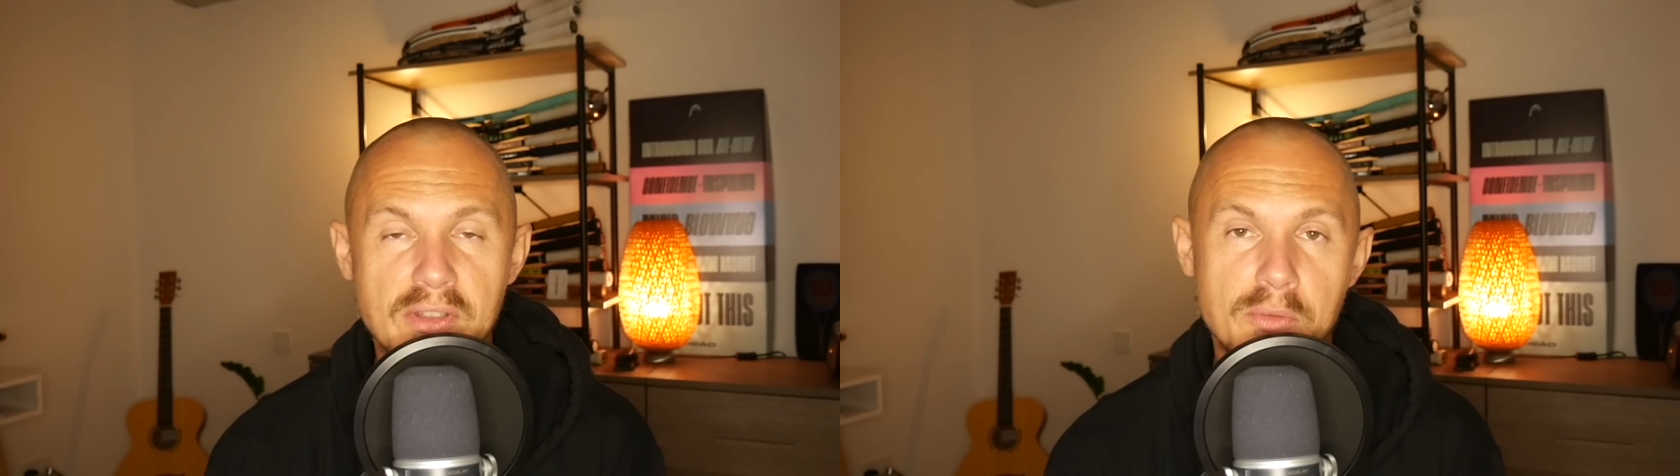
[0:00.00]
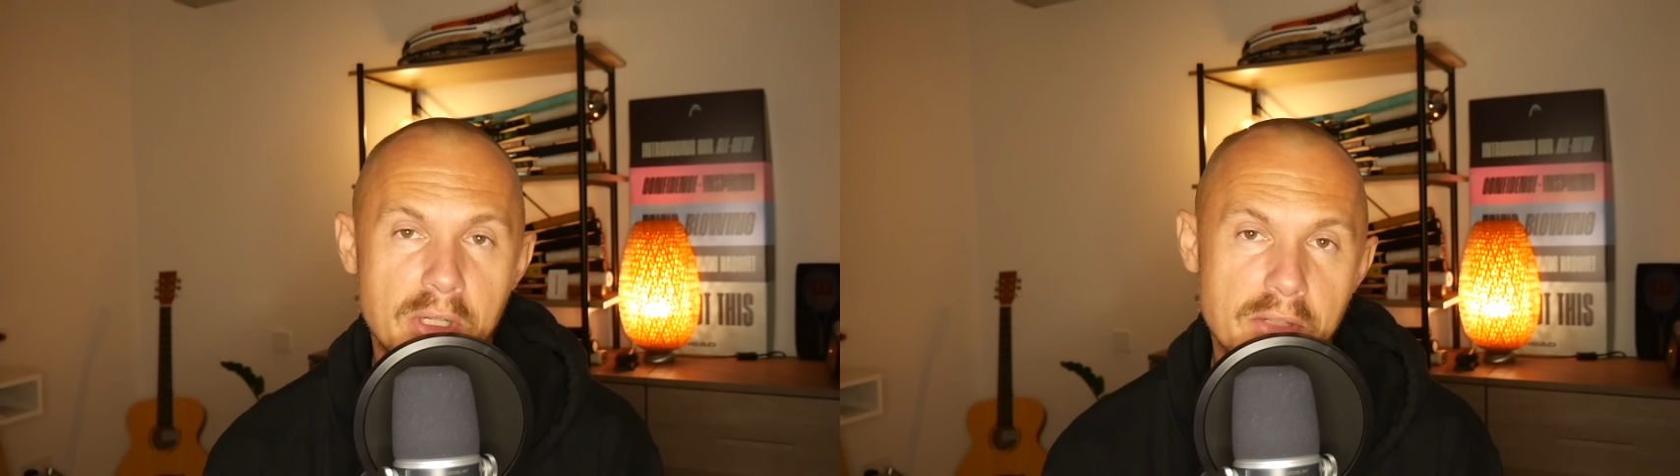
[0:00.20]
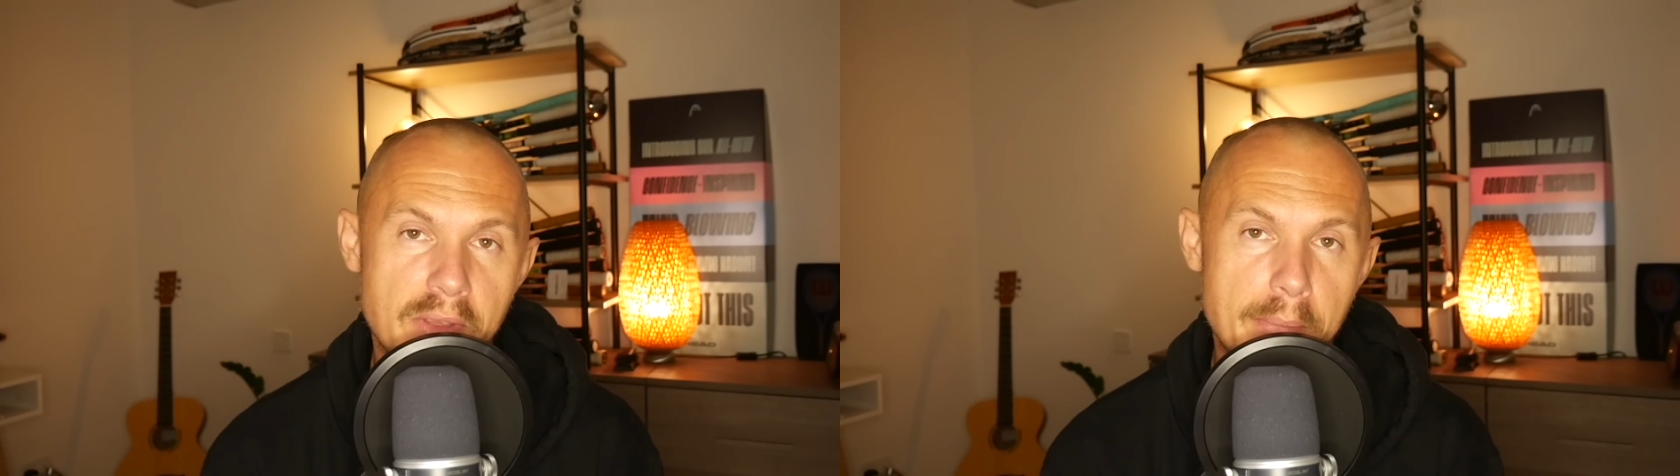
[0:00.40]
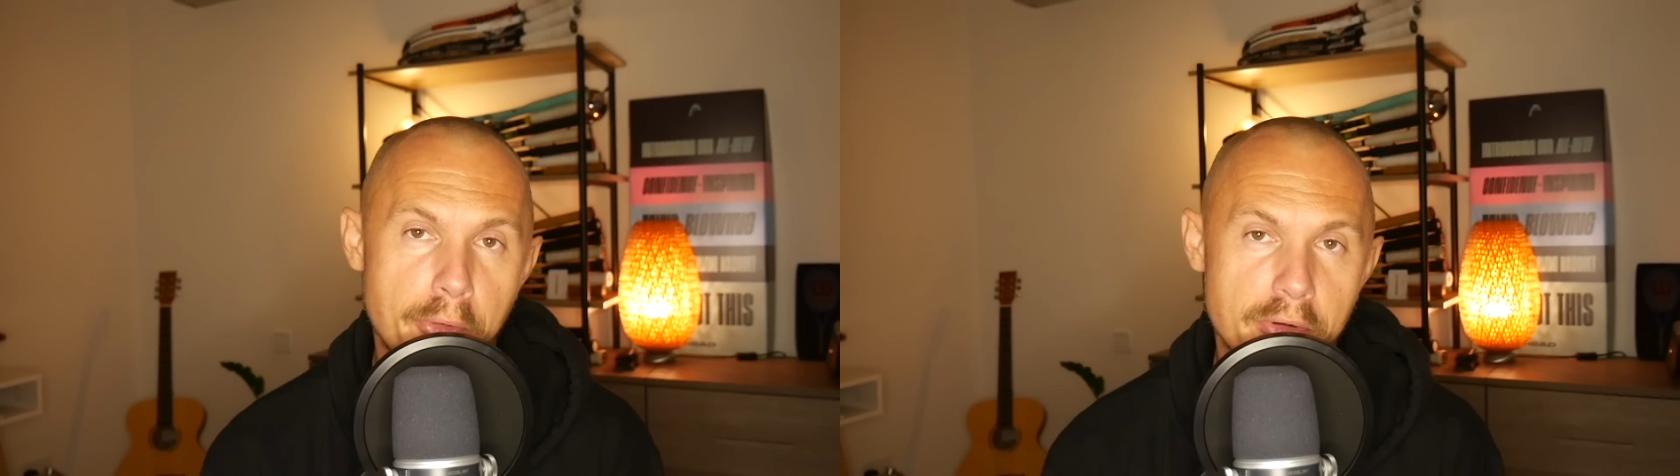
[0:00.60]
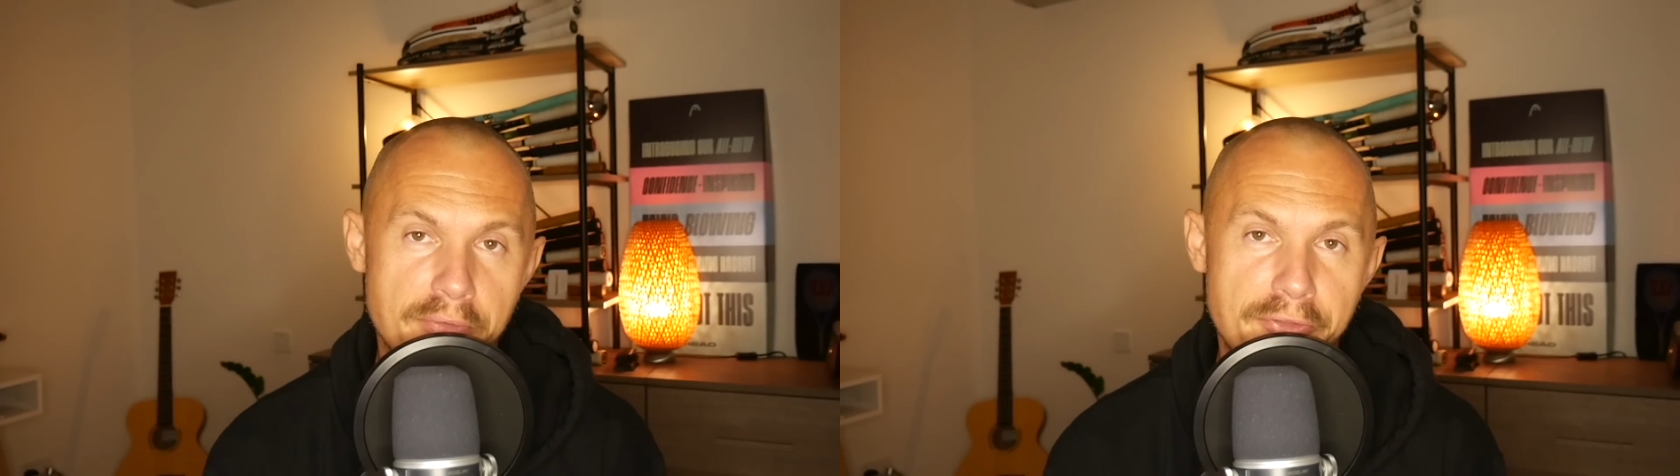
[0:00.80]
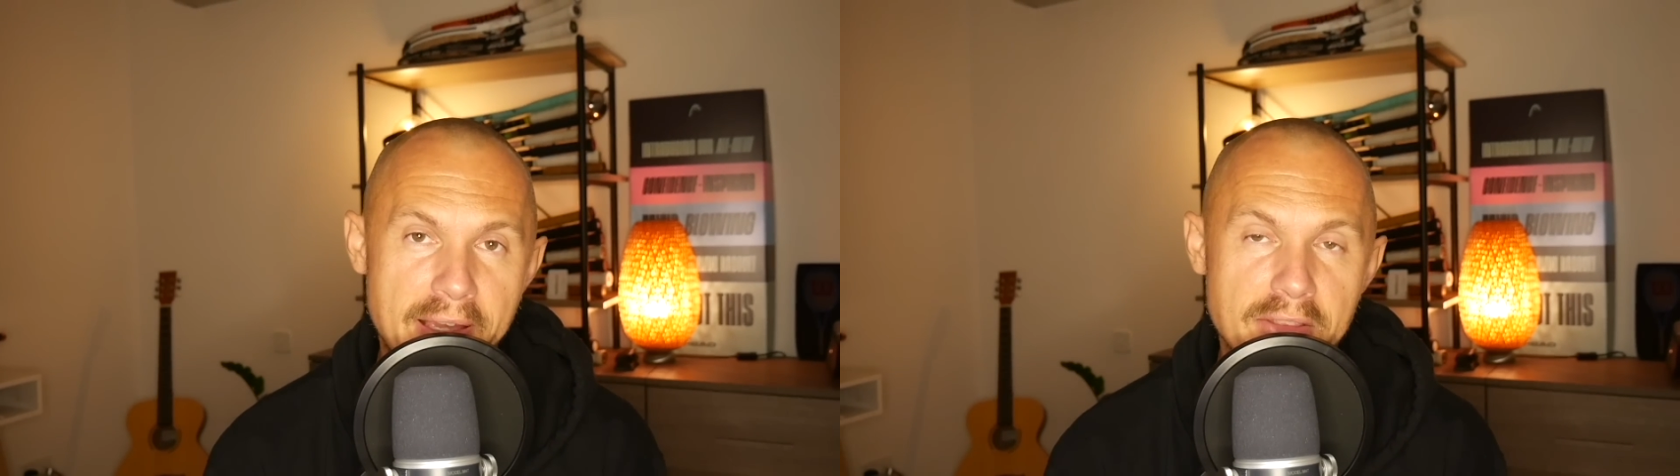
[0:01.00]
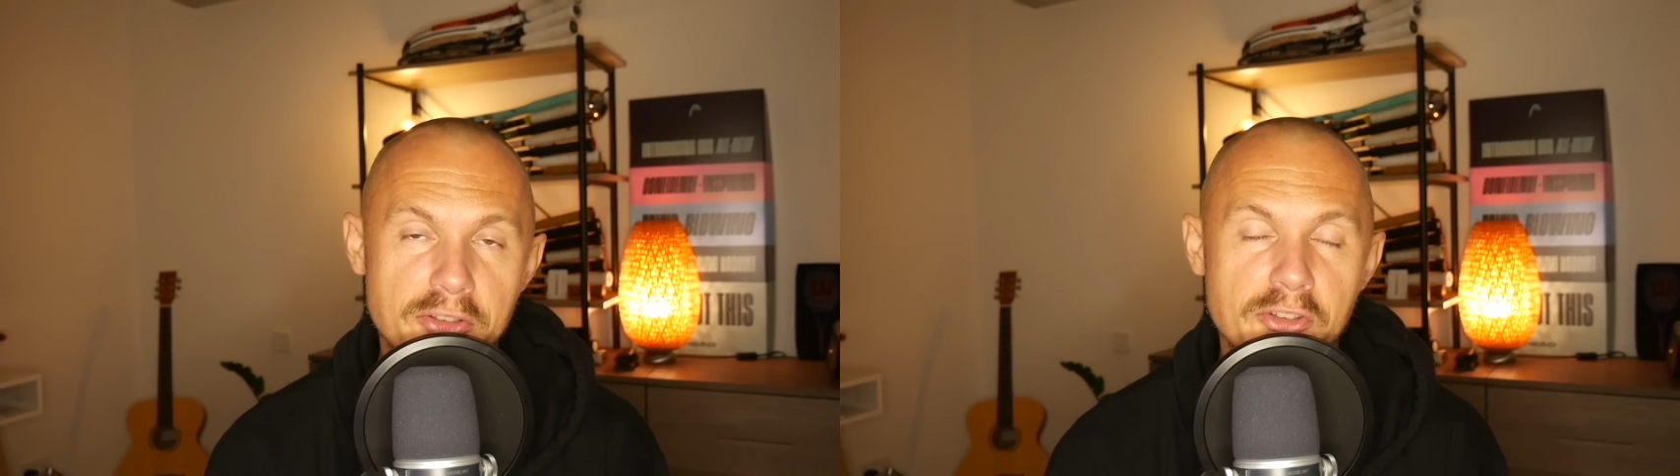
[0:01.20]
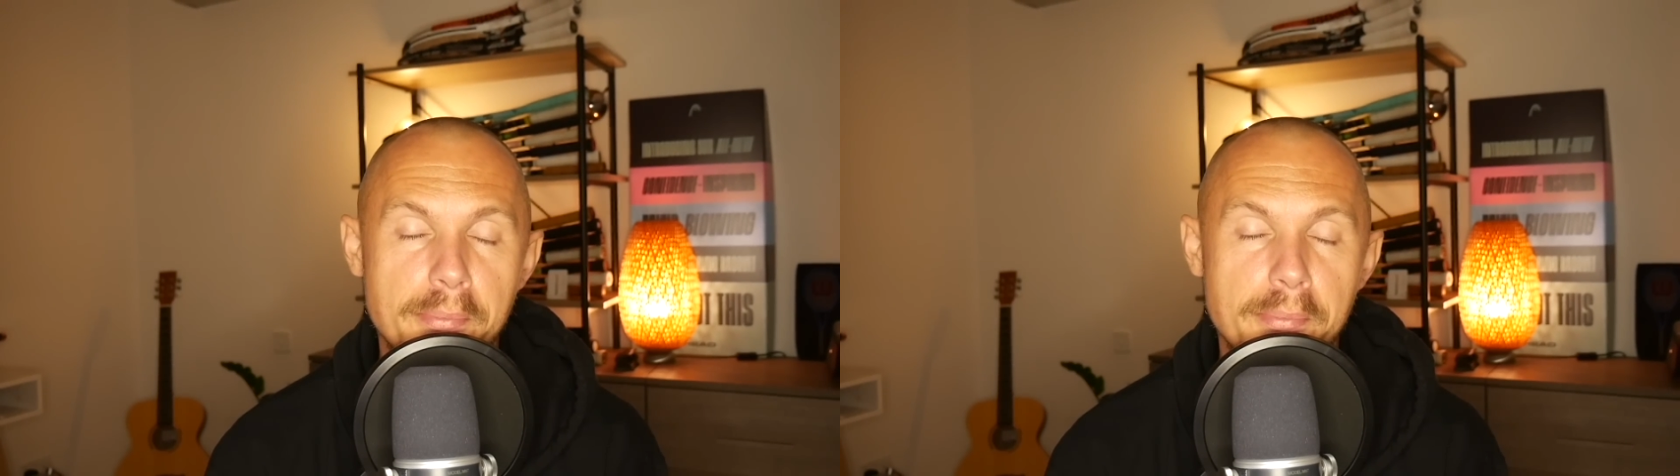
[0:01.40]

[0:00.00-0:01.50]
it's one of the important factors,